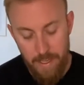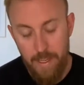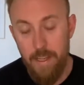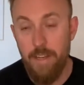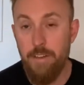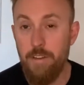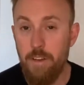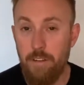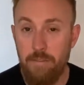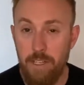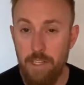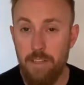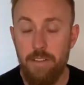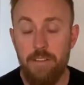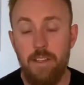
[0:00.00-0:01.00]
And you can
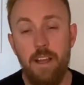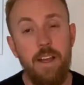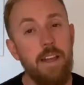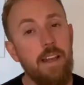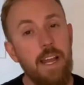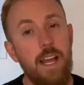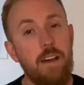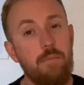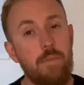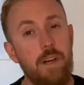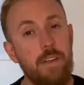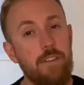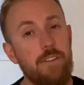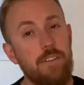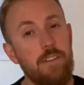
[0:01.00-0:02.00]
really decide how
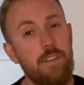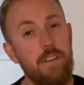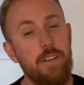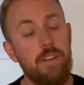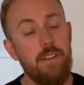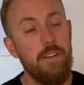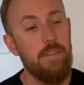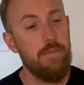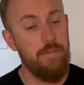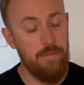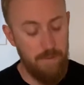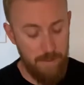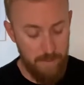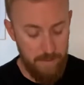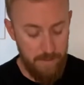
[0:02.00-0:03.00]
much
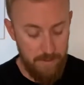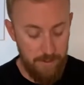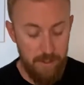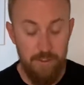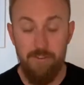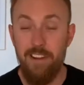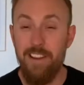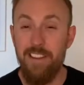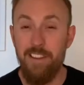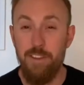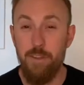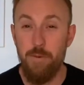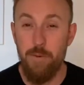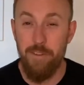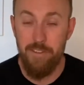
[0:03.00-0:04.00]
strength
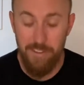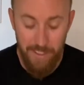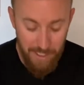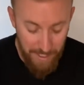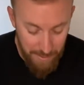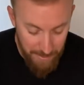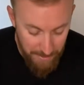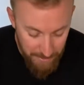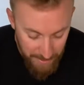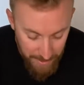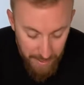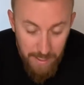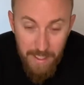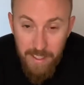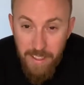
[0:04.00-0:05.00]
you want to use.
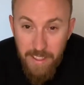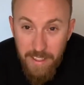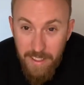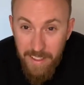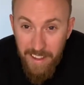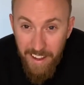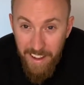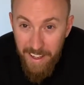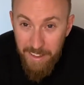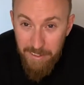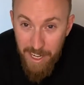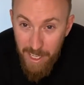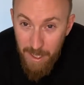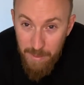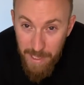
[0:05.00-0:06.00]
I'd
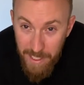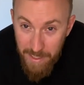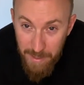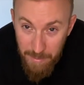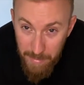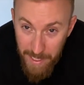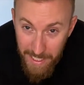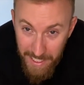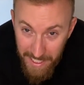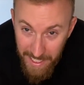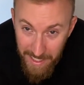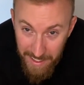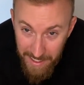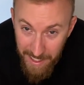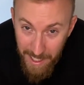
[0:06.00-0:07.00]
recommend making
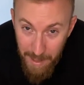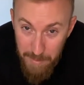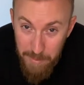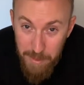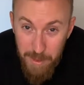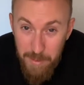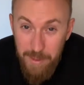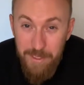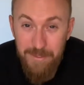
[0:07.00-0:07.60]
it comfortable.